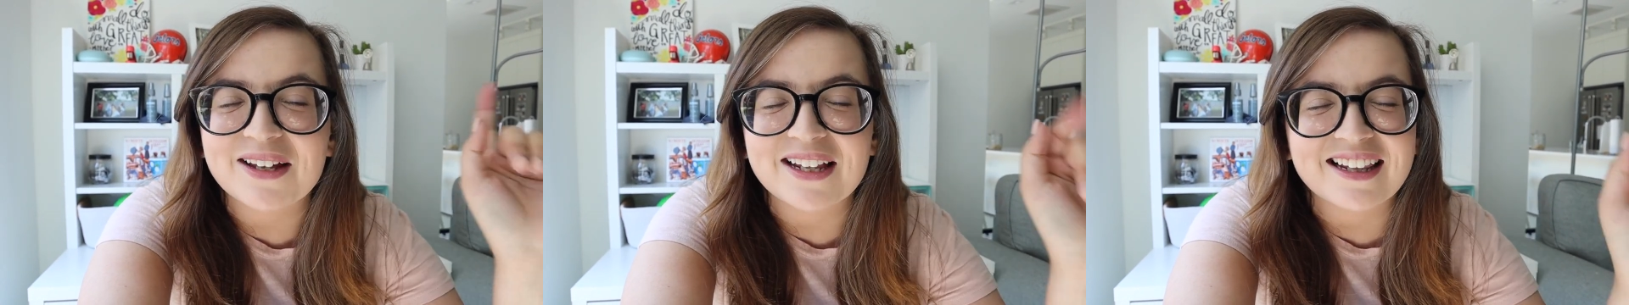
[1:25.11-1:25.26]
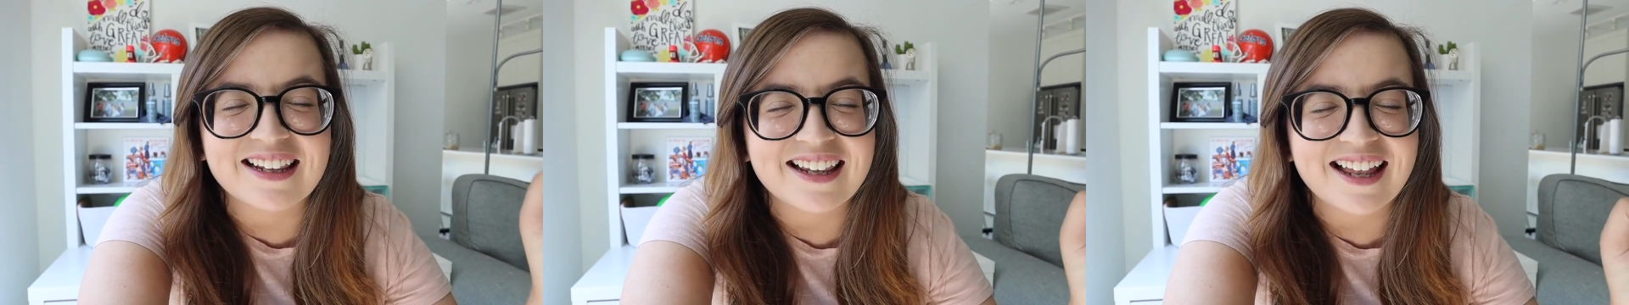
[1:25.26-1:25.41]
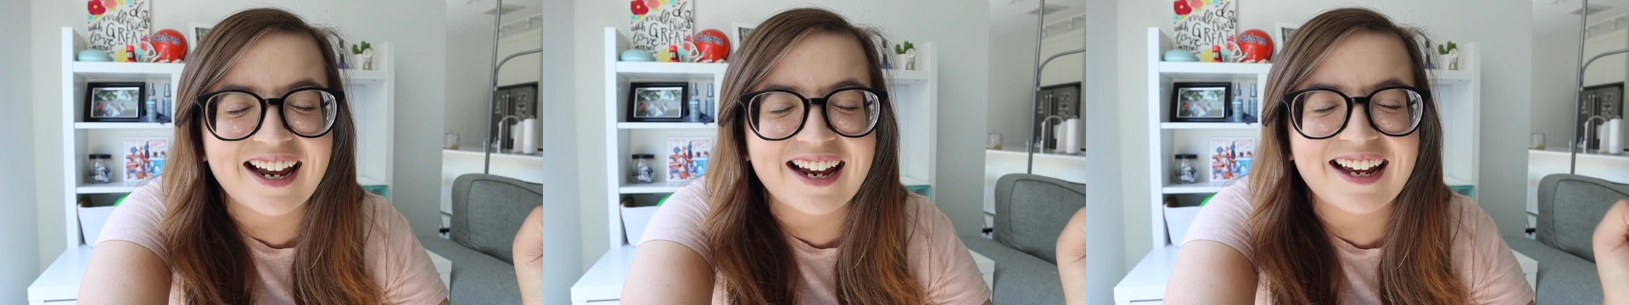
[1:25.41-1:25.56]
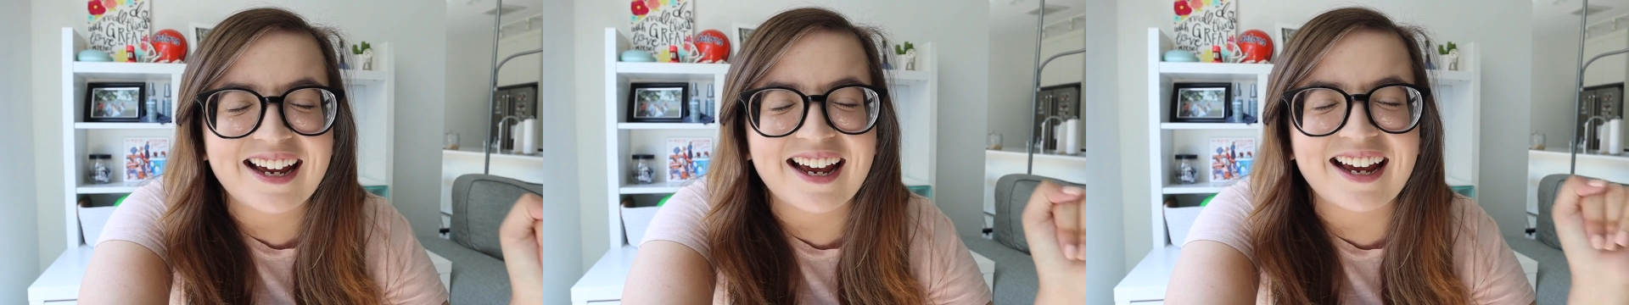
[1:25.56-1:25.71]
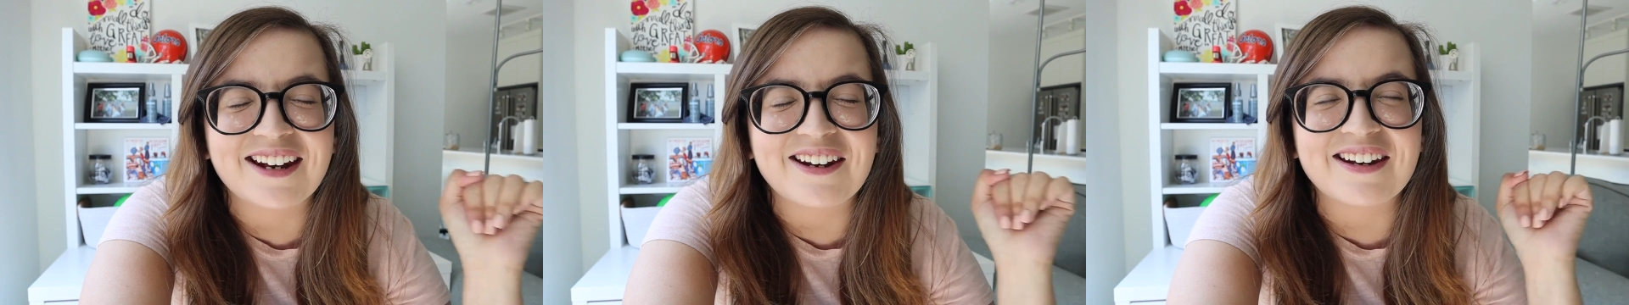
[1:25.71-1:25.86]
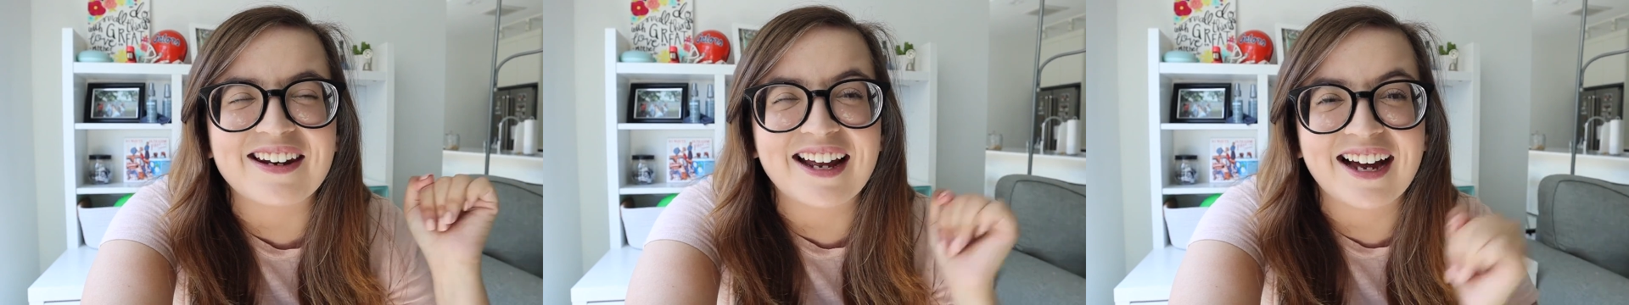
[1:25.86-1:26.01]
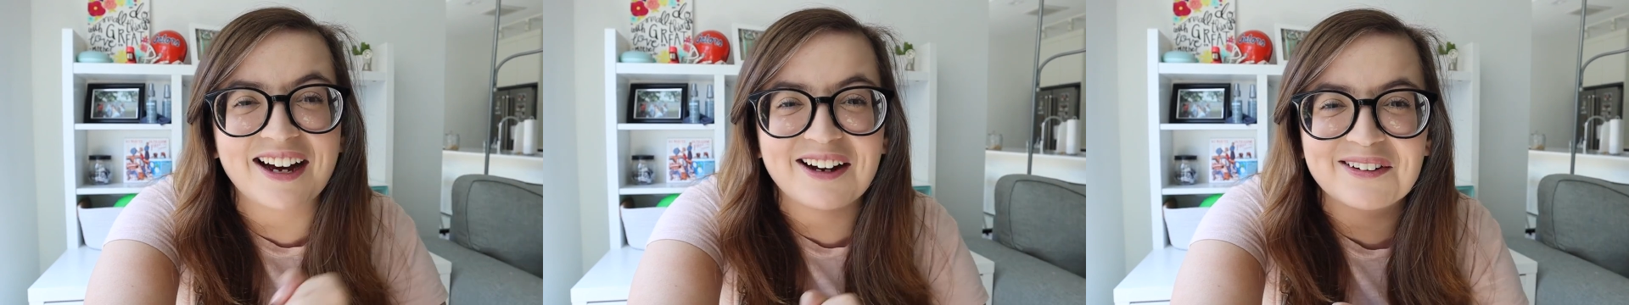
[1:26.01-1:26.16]
and like,
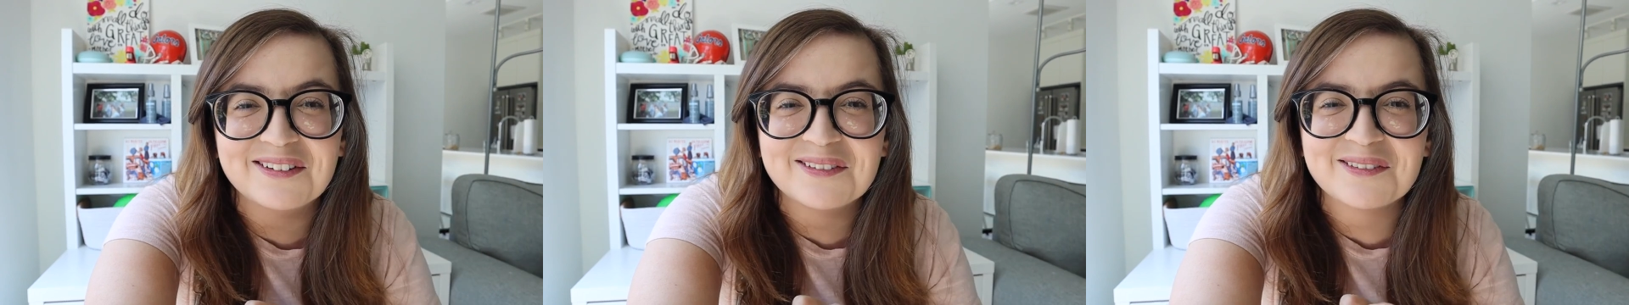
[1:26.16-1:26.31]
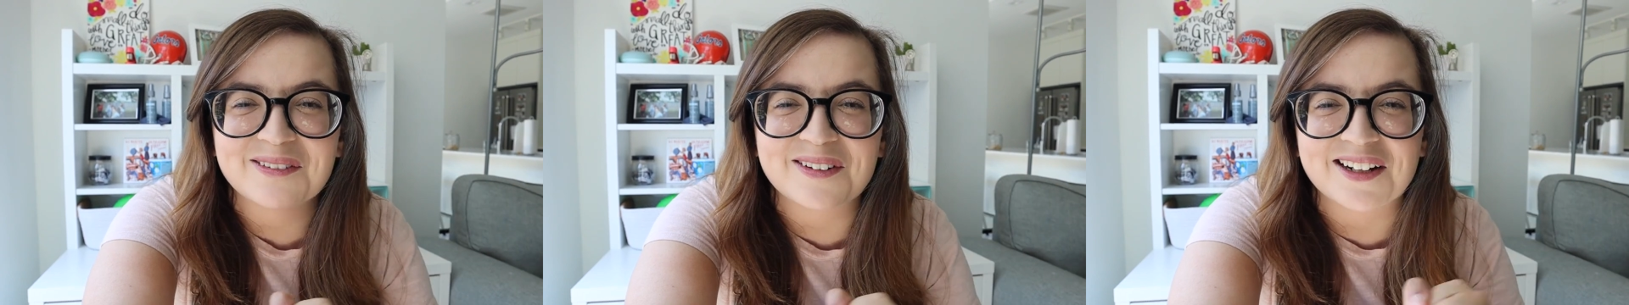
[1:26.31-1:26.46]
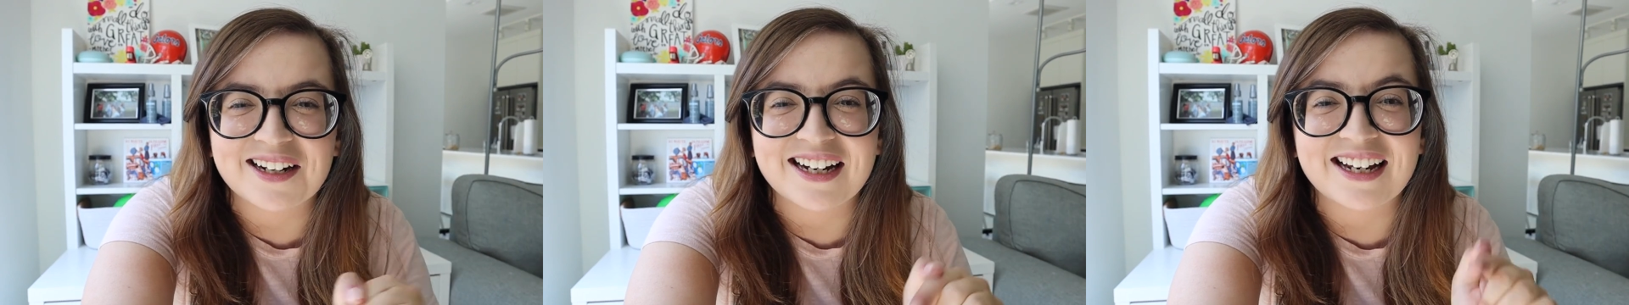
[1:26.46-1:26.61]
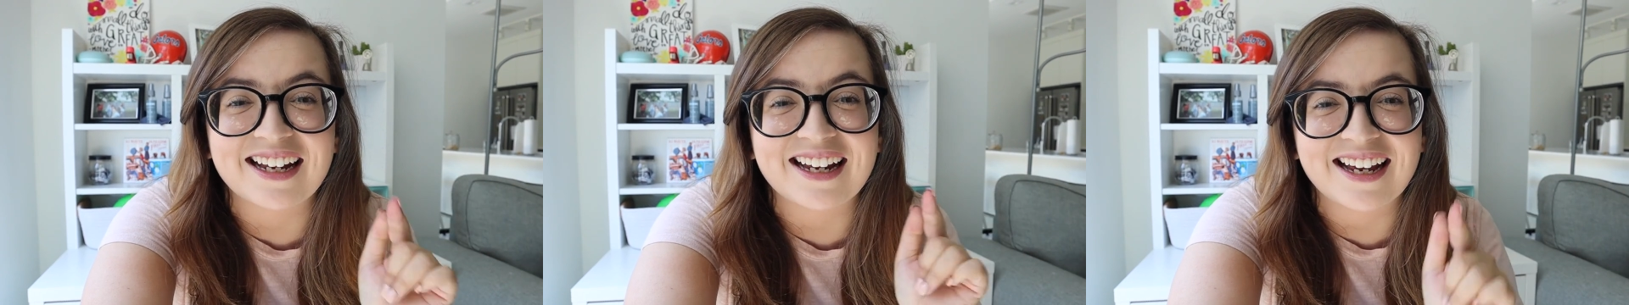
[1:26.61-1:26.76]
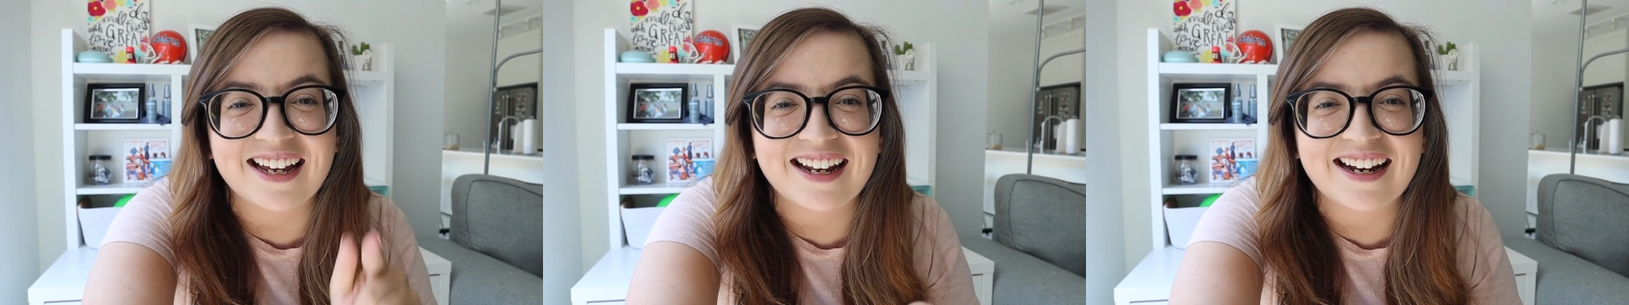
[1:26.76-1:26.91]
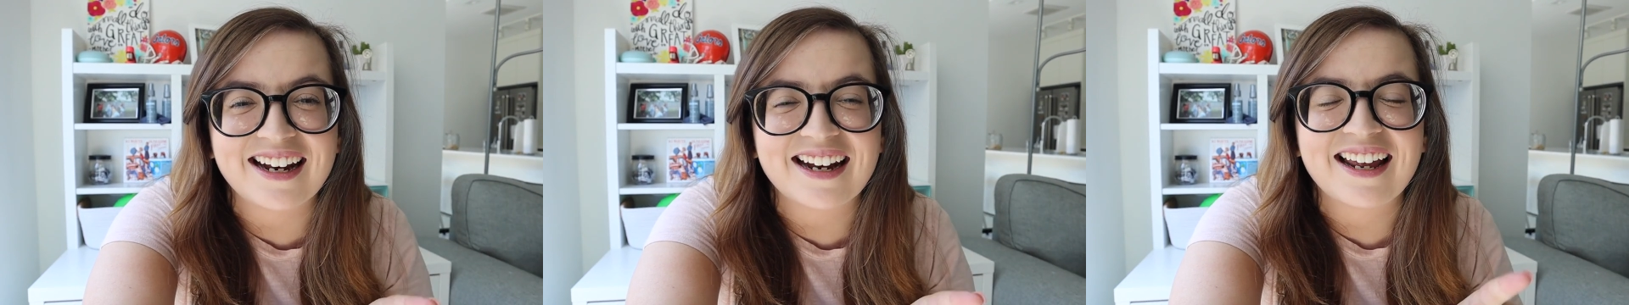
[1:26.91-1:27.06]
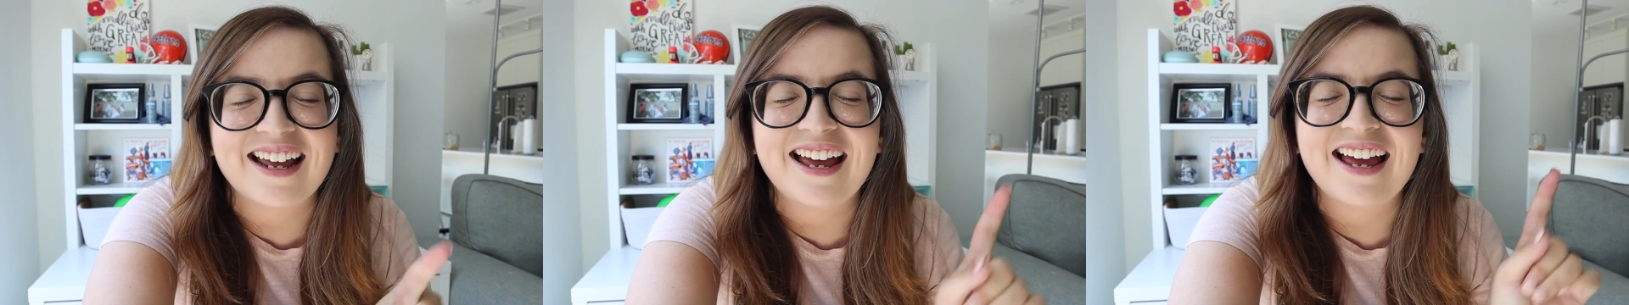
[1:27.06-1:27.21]
and now we're gonna get